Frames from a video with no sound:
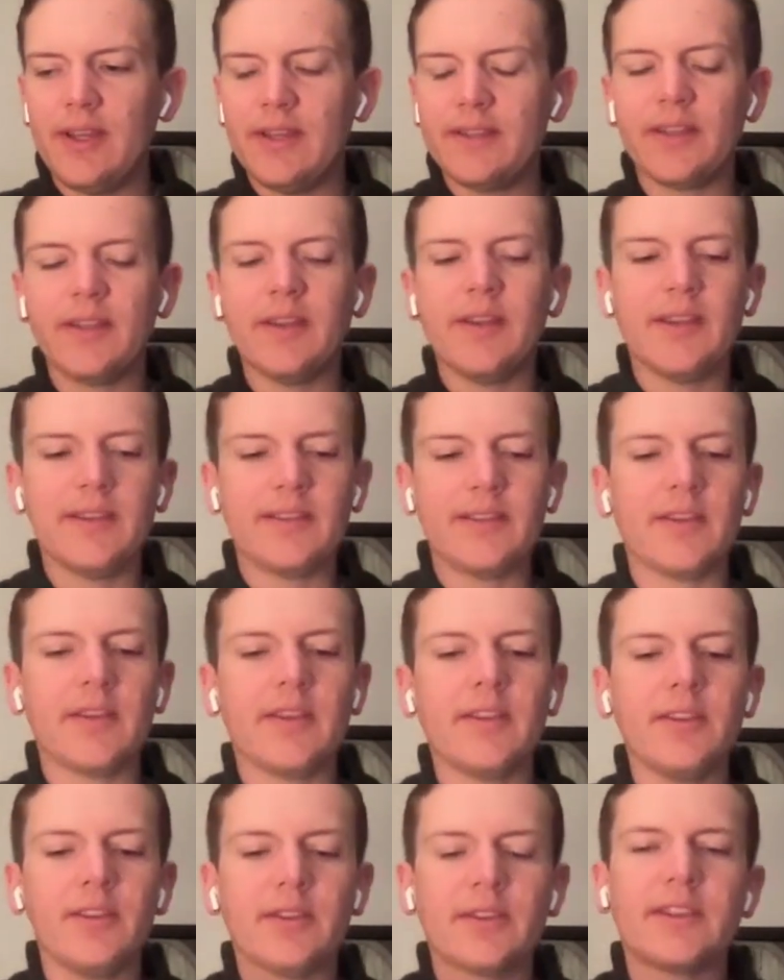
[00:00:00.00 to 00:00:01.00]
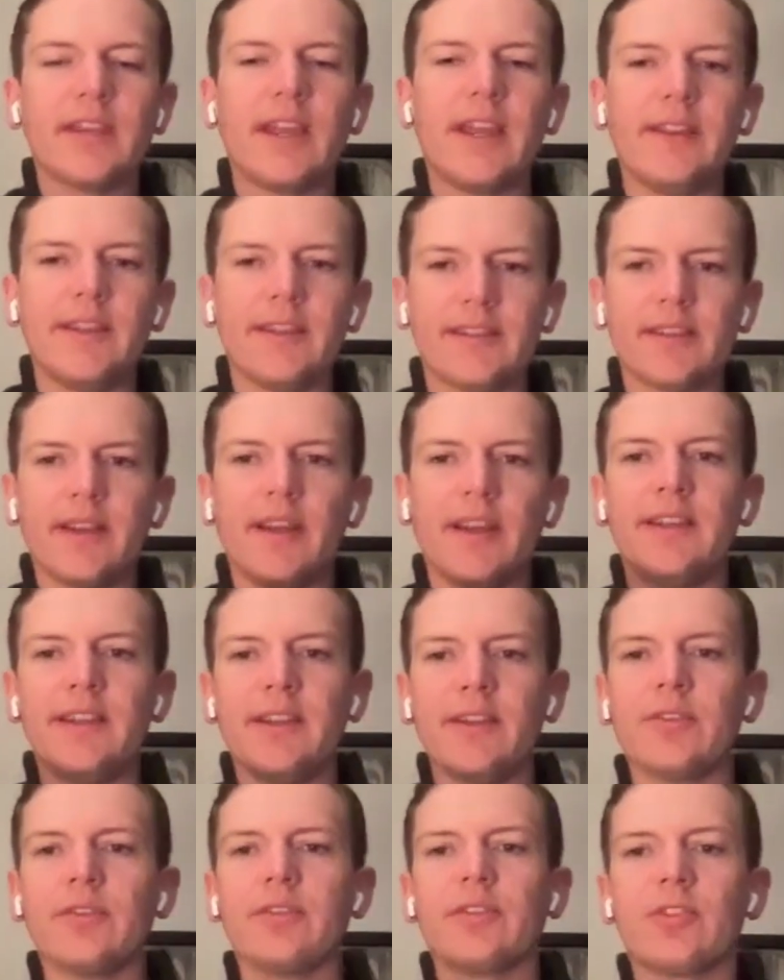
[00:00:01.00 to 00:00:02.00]
Is it is it that you're saying this
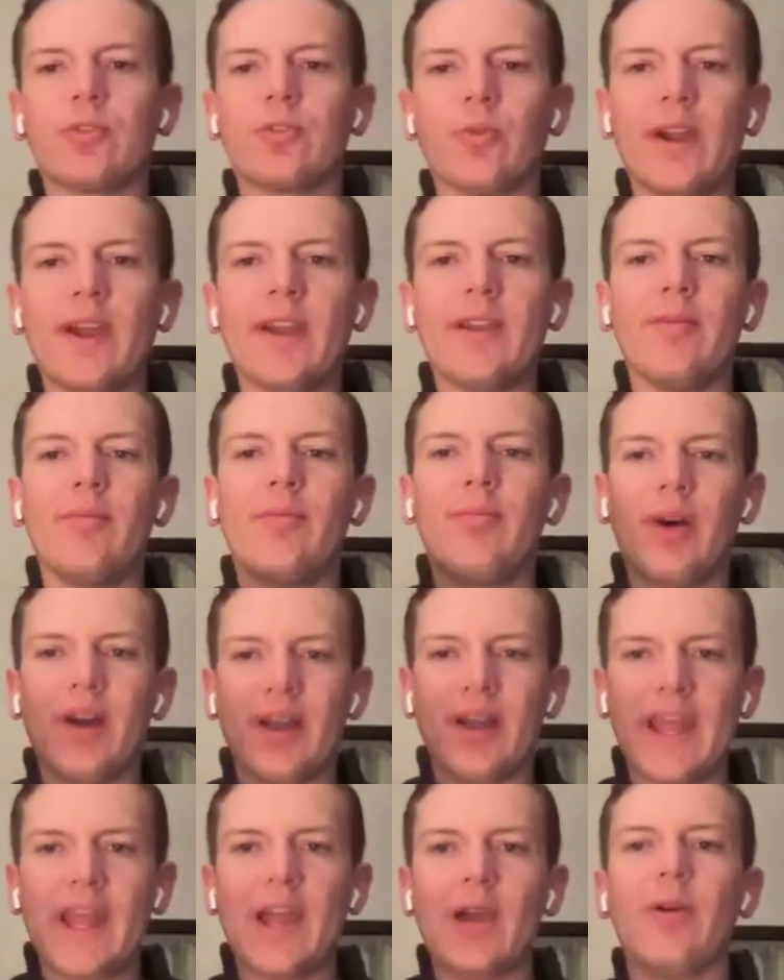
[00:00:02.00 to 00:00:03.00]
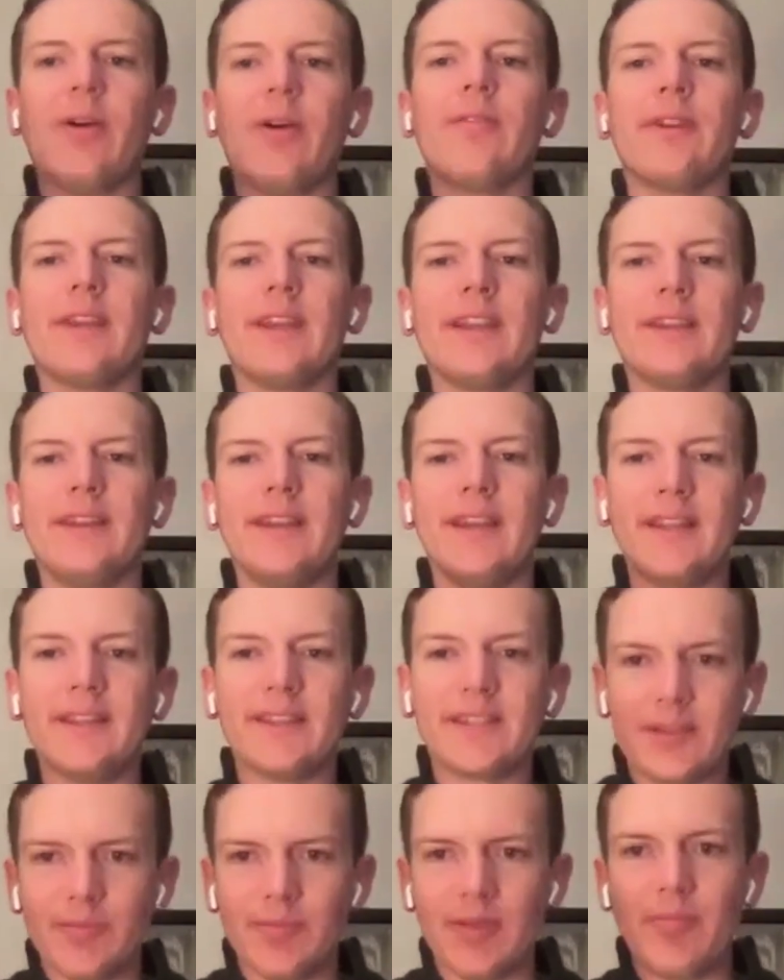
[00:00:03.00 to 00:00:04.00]
idea is great, but however, it
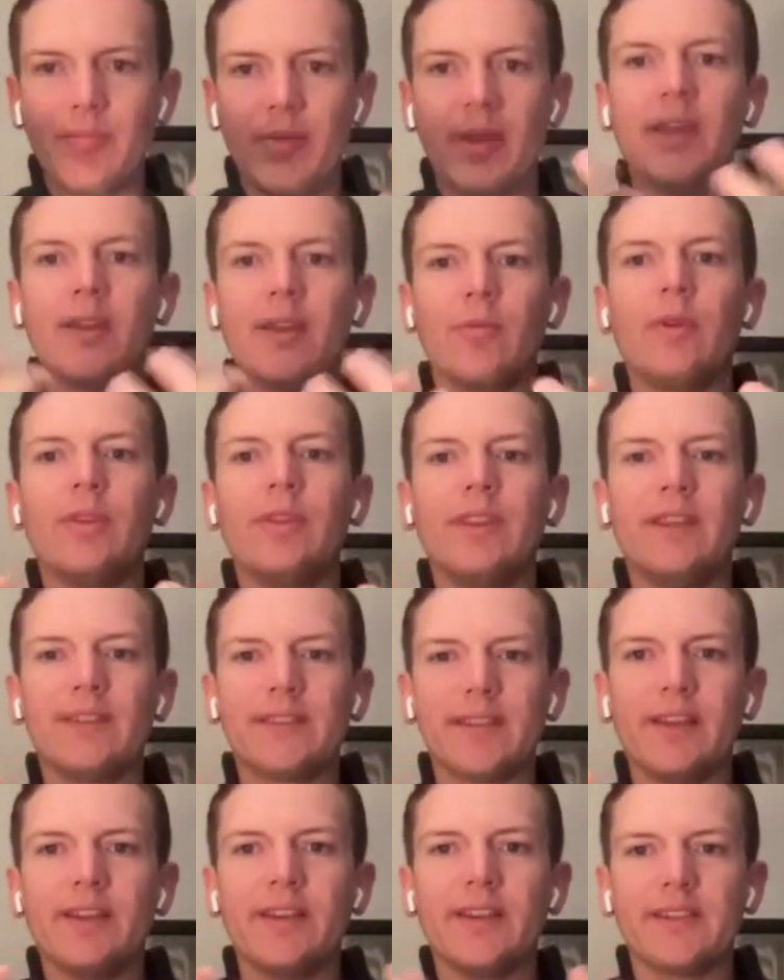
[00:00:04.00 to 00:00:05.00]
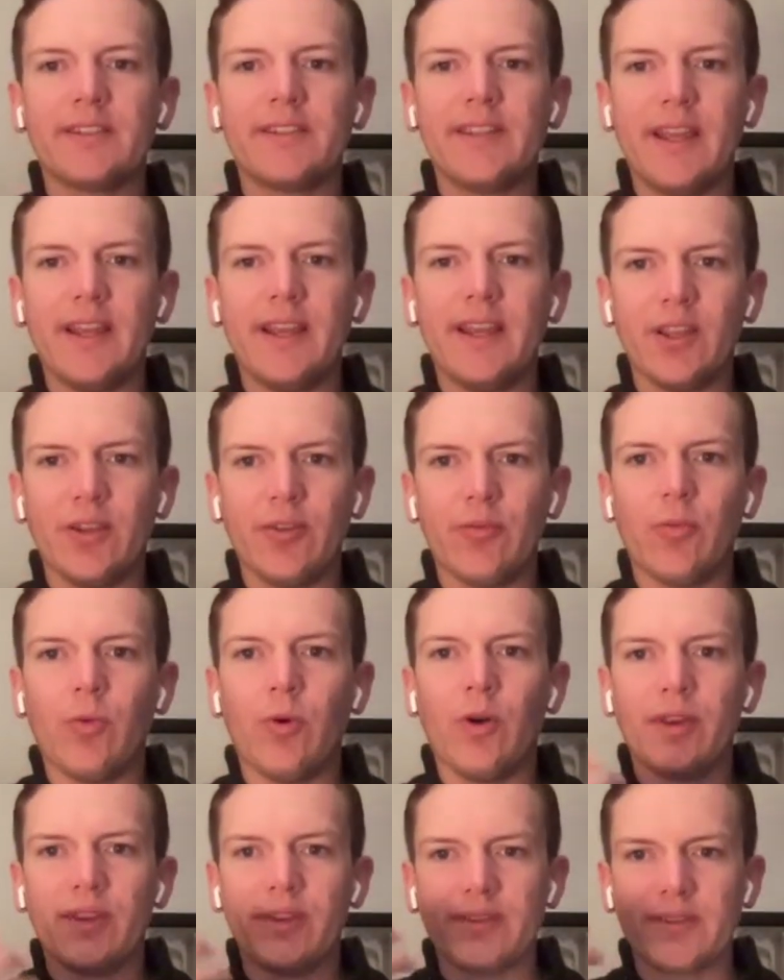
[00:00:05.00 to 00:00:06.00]
needs to be paired with this understanding of
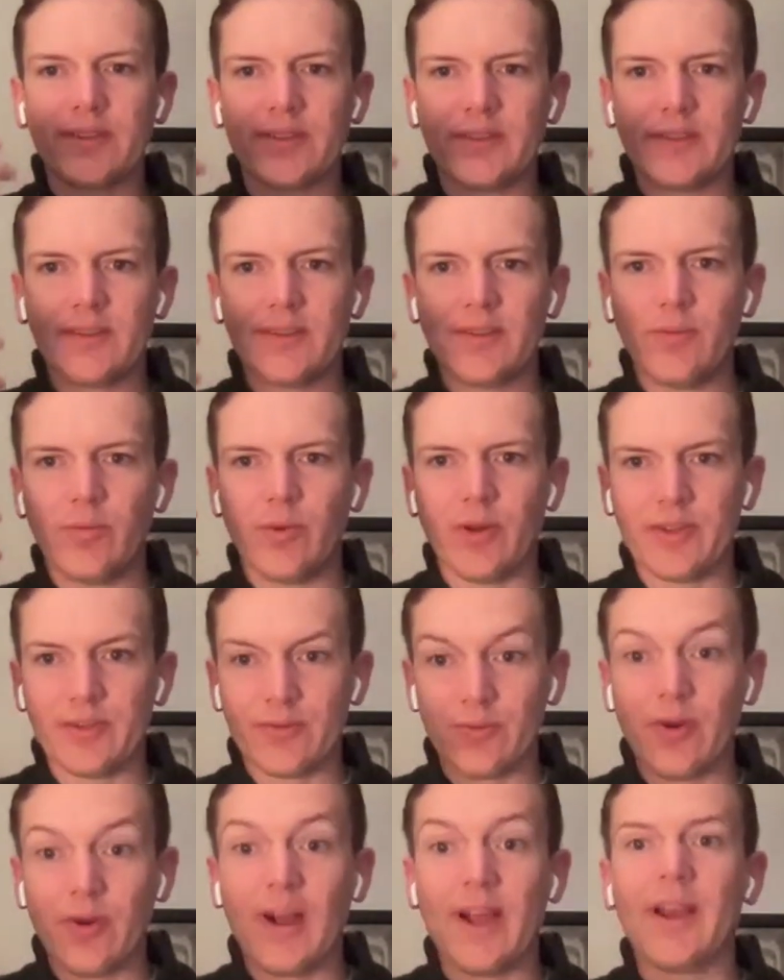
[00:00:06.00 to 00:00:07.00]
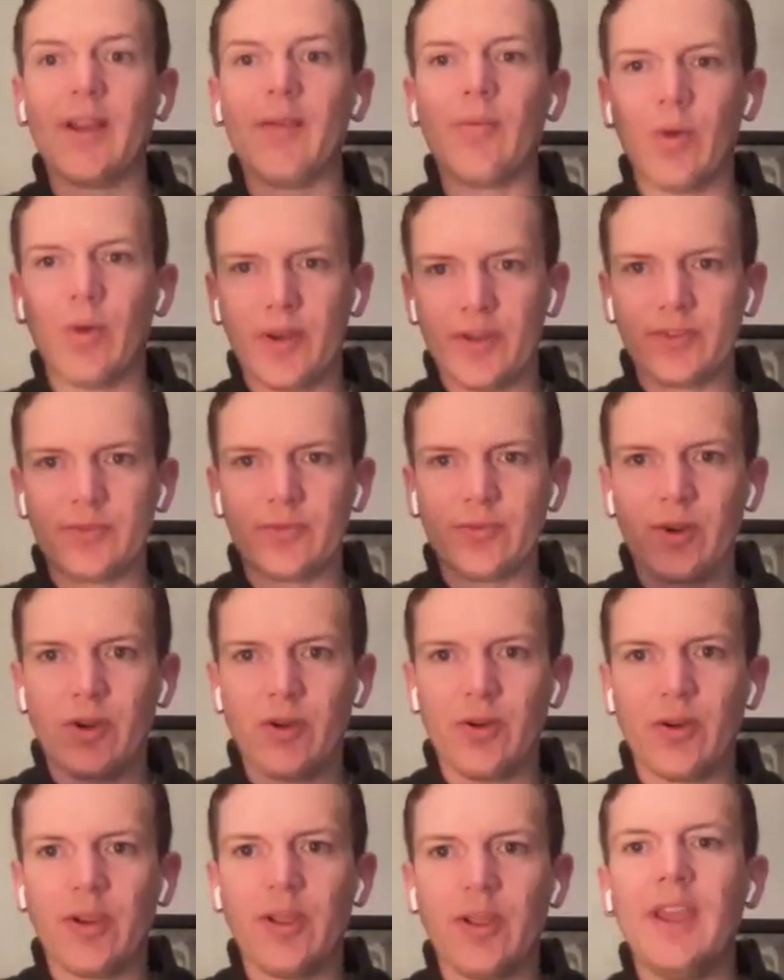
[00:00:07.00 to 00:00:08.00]
what is what is right and what is
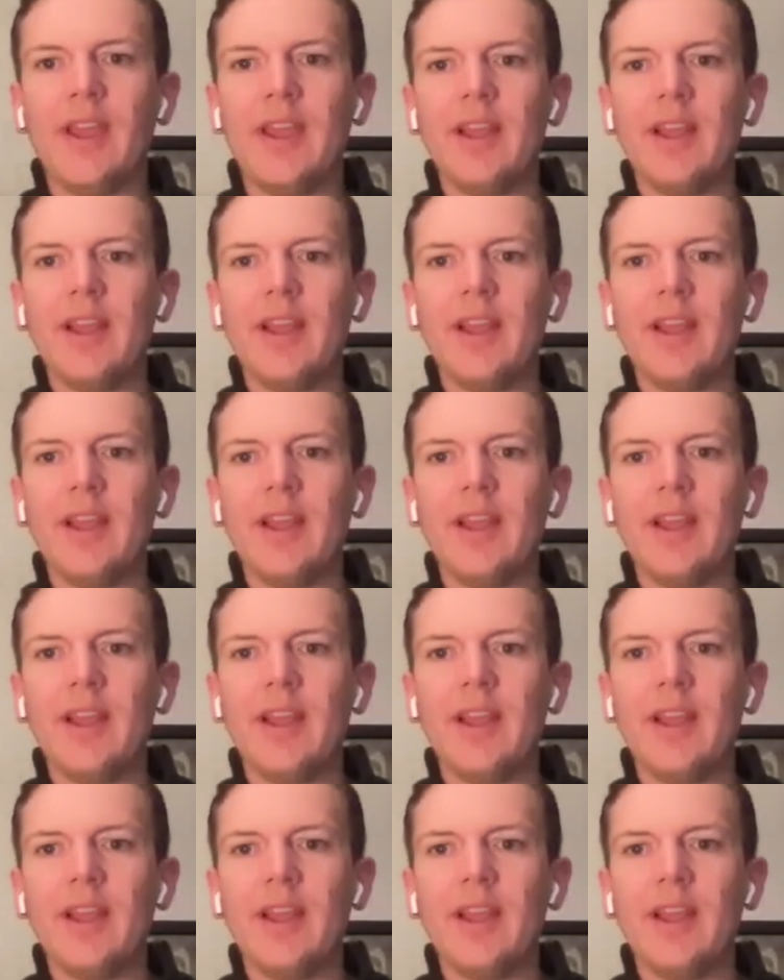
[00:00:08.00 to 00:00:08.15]
wrong.